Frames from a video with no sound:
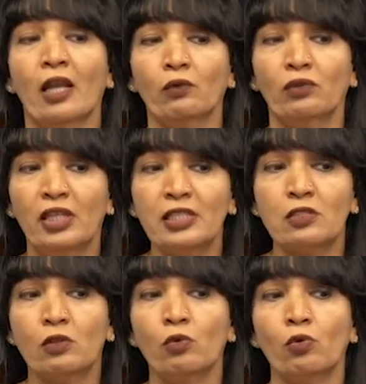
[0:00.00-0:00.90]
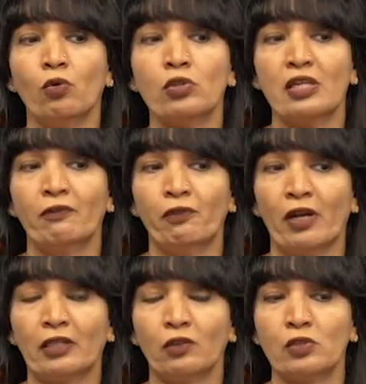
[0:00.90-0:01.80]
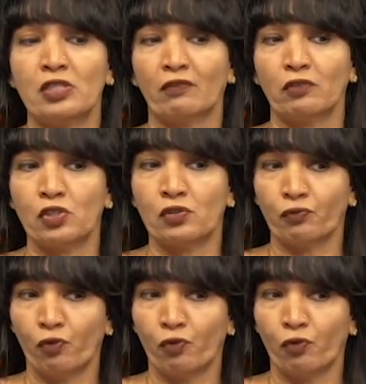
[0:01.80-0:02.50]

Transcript: Now, this glucose and fructose that was